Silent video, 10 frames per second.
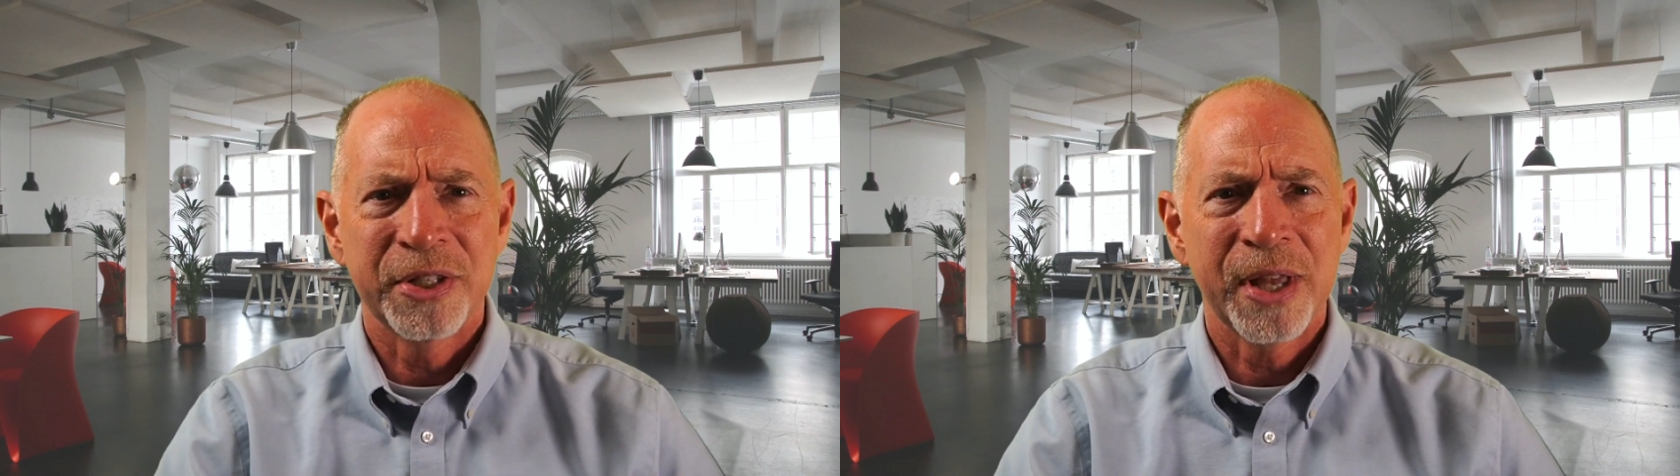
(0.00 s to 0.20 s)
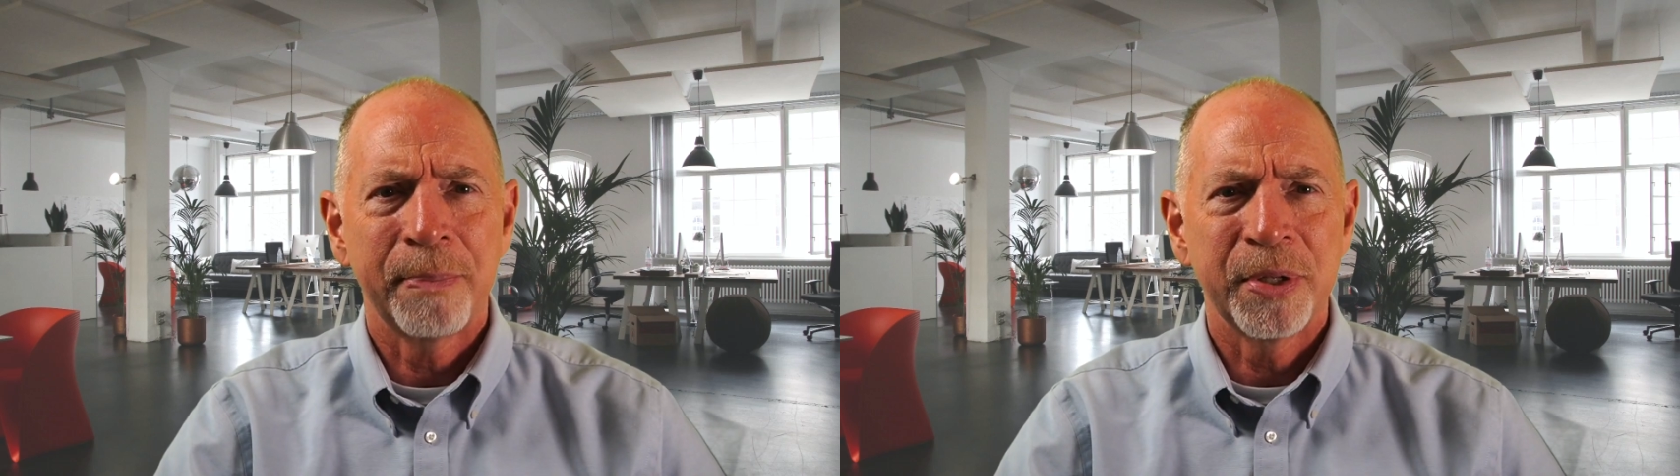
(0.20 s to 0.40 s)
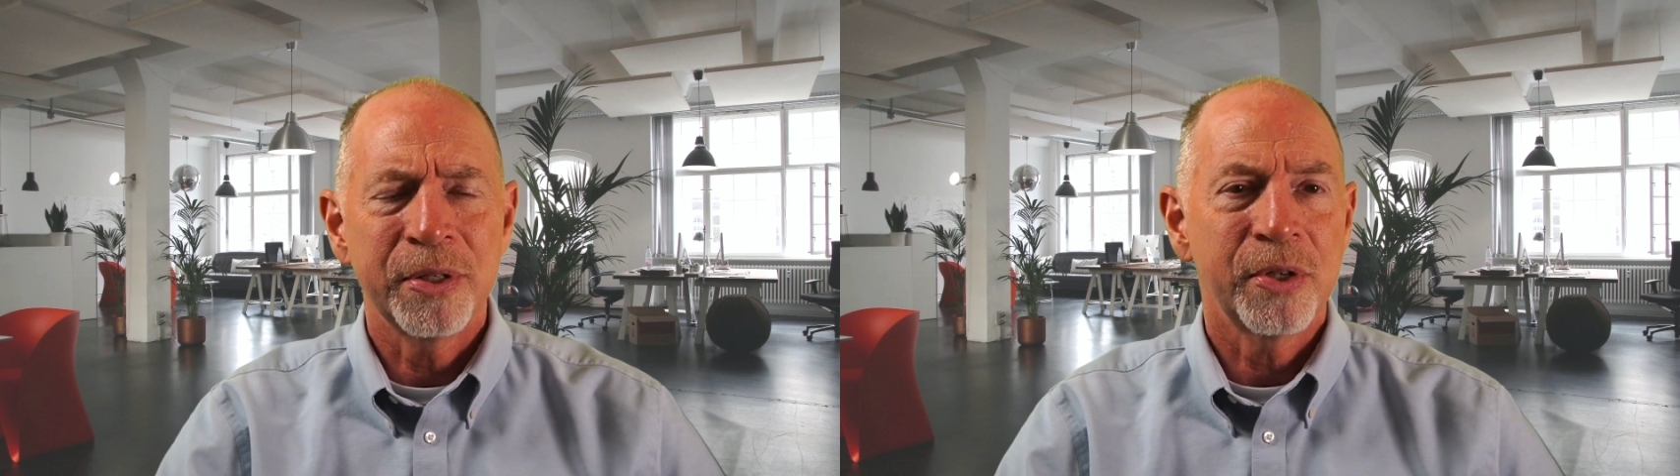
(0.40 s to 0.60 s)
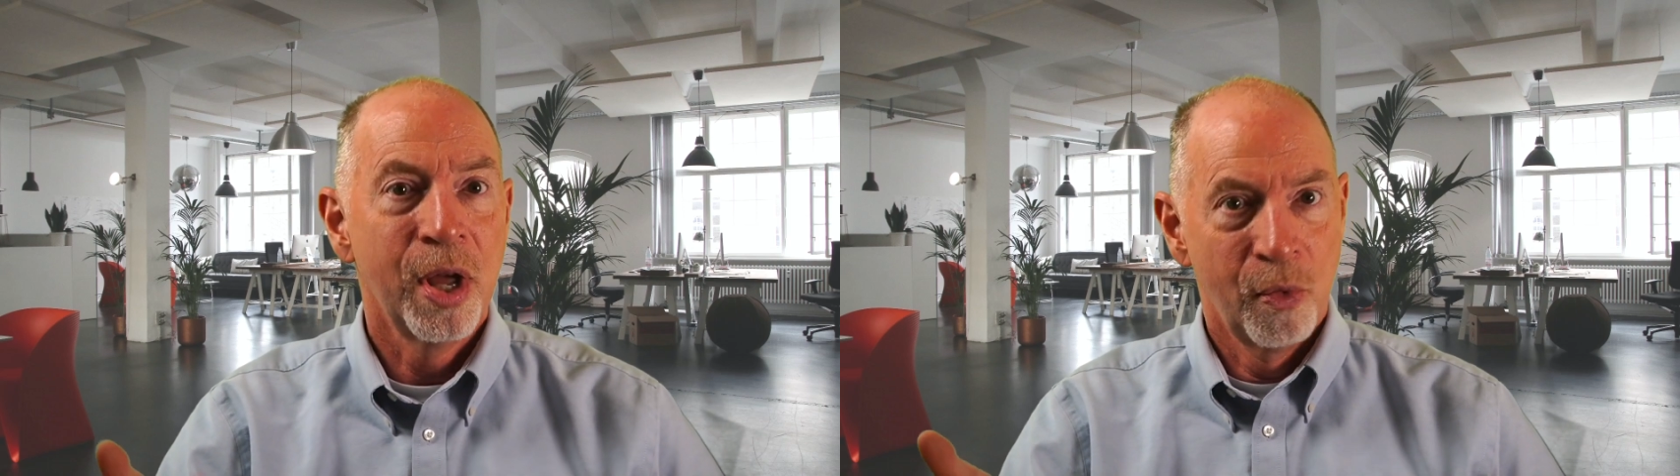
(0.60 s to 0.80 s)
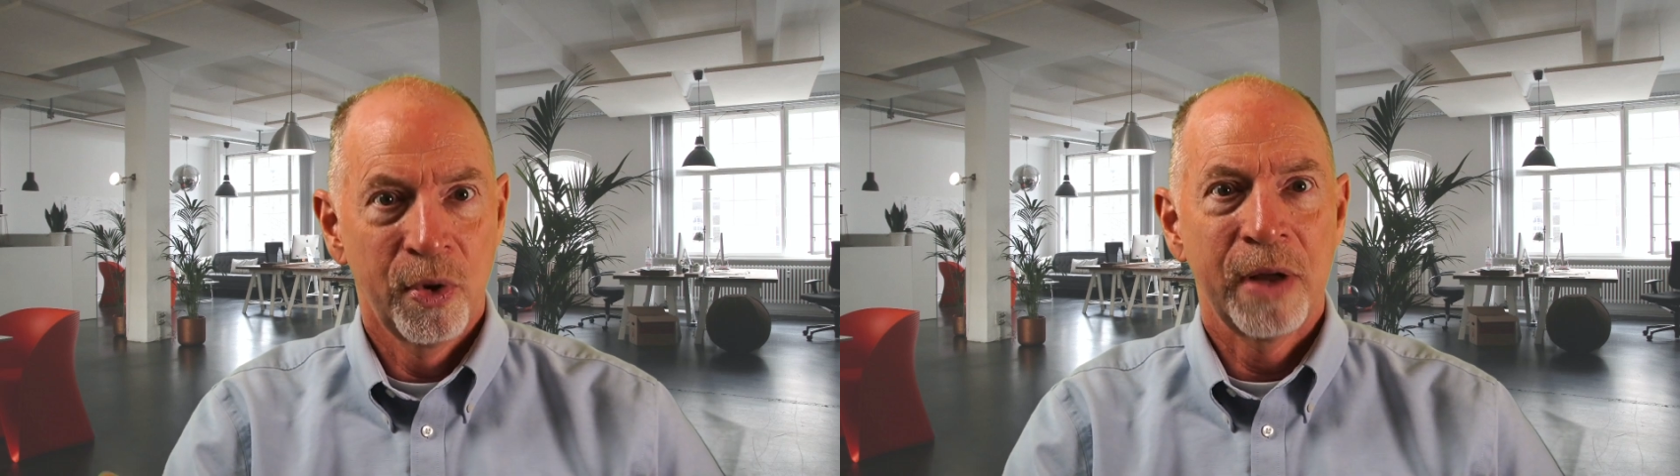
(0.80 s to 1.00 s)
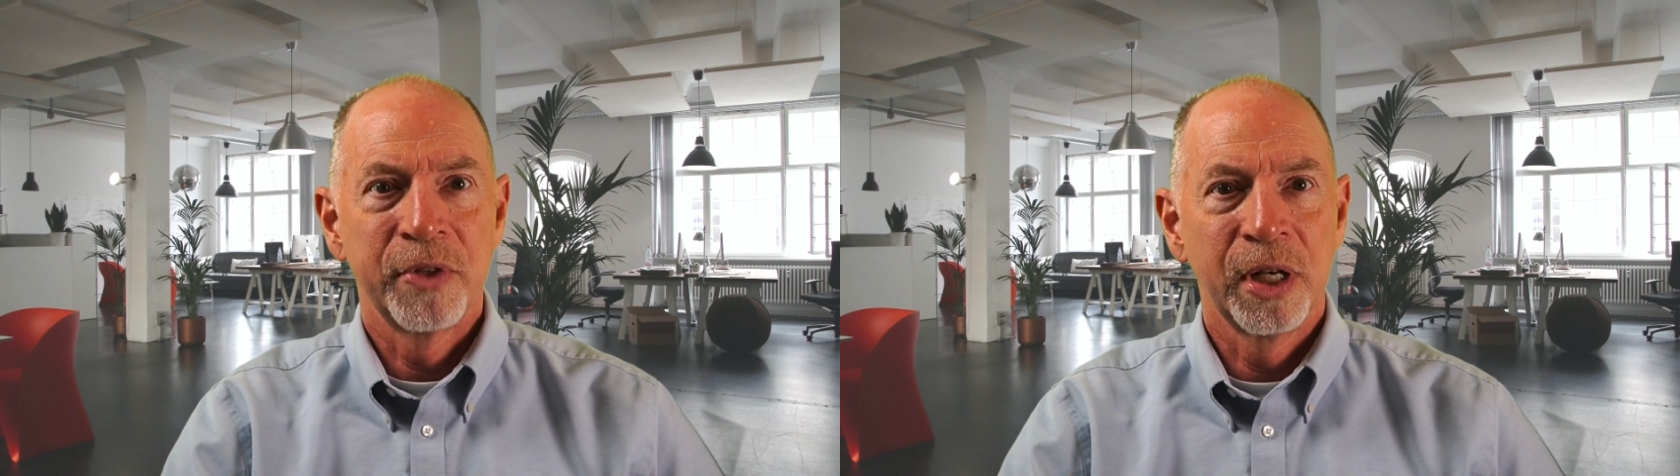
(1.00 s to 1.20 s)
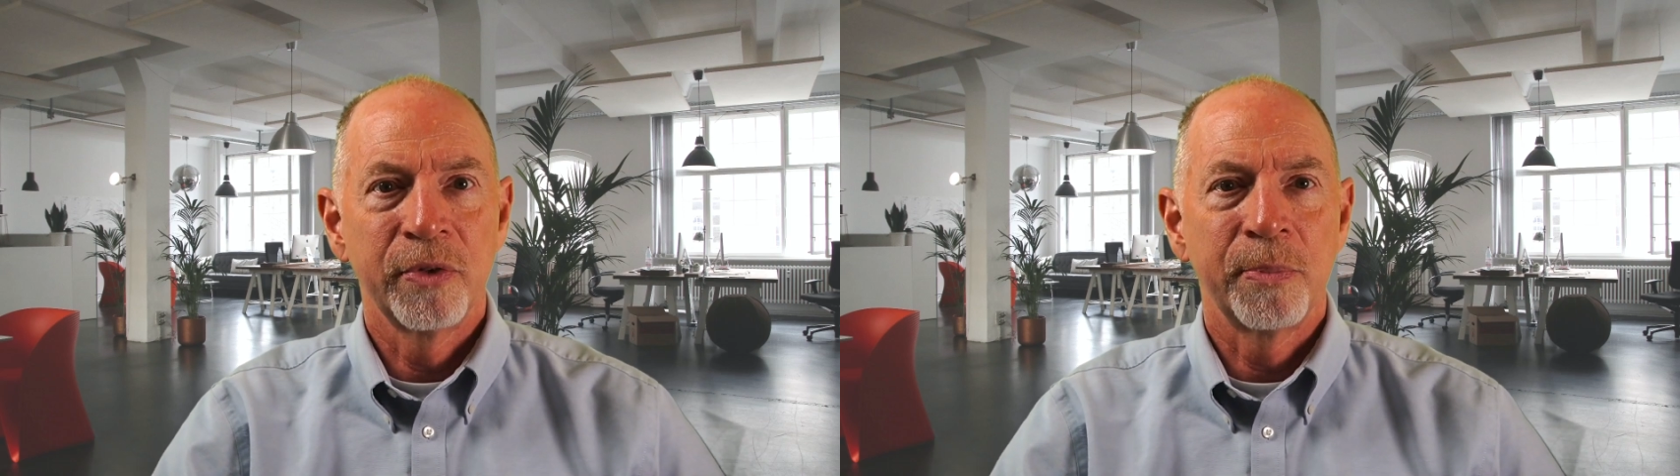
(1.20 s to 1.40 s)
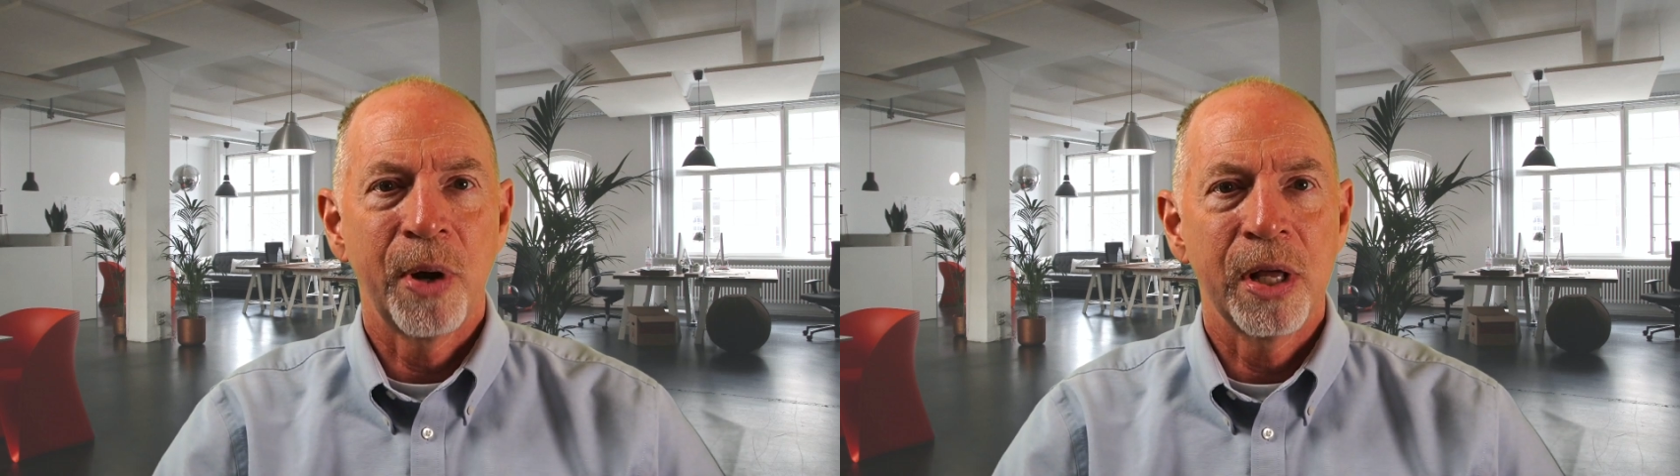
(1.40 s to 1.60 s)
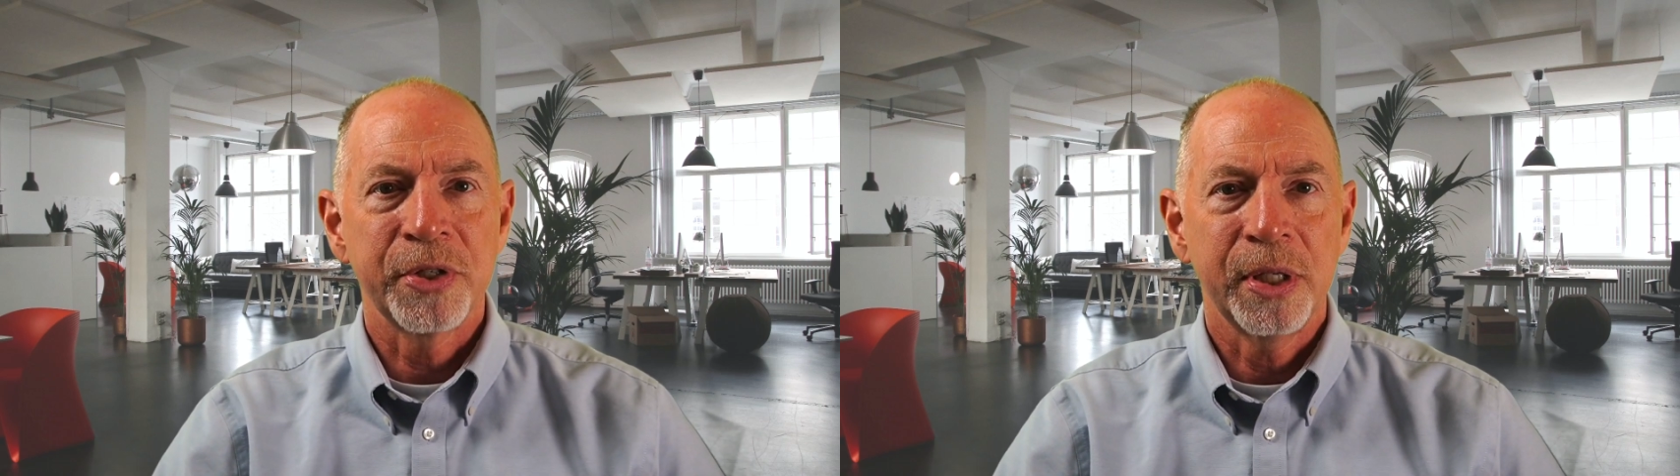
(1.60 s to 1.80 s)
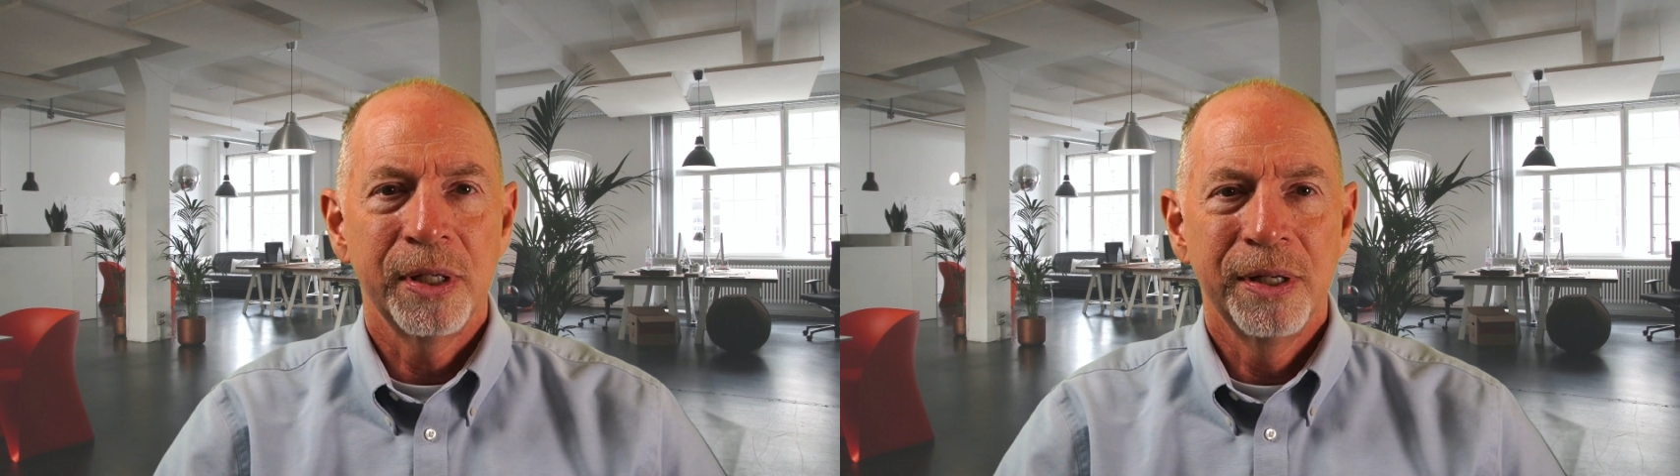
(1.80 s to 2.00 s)
acceptance when I've delivered a
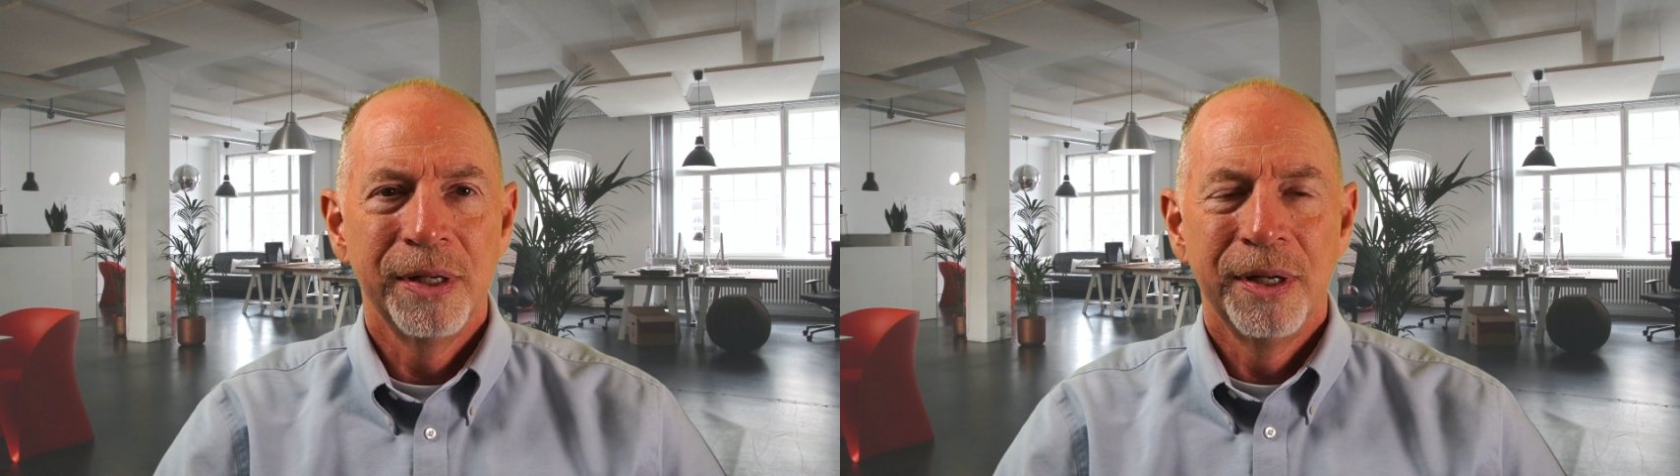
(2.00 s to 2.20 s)
policy?